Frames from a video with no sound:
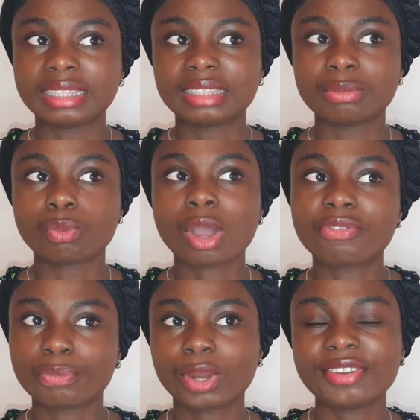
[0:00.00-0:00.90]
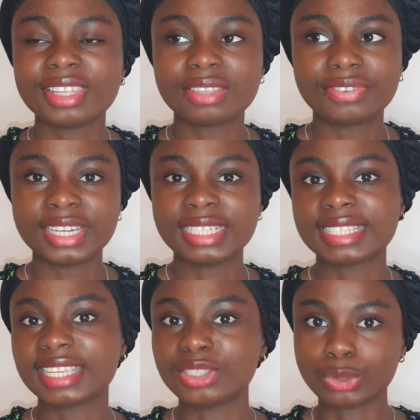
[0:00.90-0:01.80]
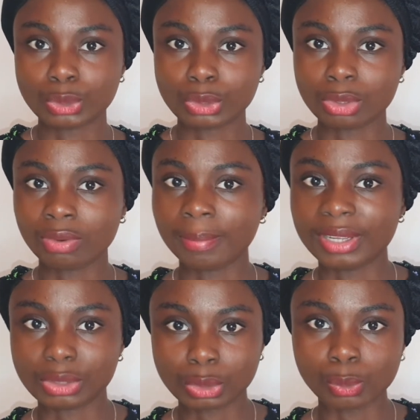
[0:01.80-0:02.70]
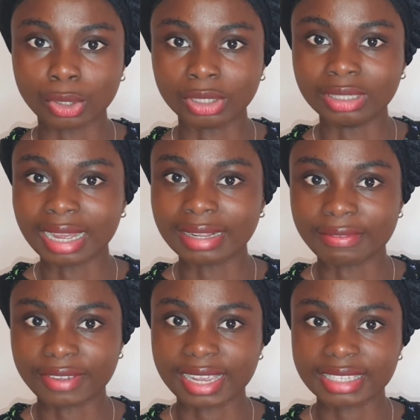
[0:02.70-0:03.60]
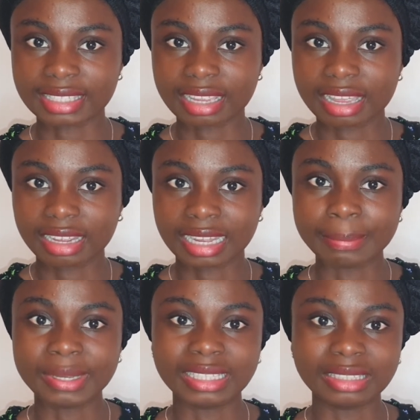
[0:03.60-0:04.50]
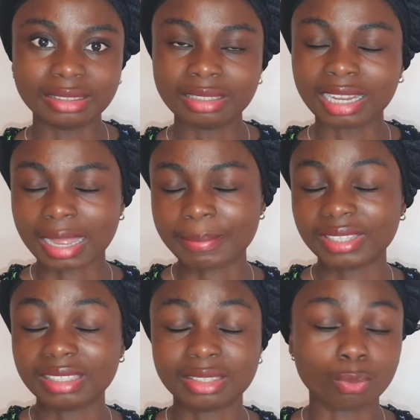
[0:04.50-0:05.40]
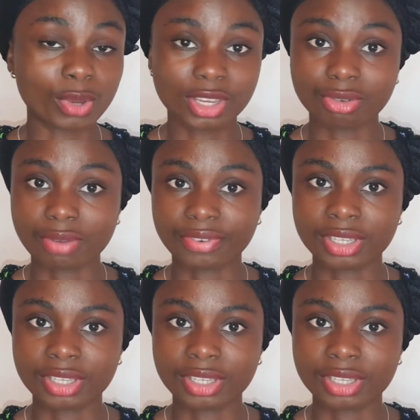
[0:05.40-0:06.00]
what really differentiates a 2-2 from a 2-1 and a first can be the way you reference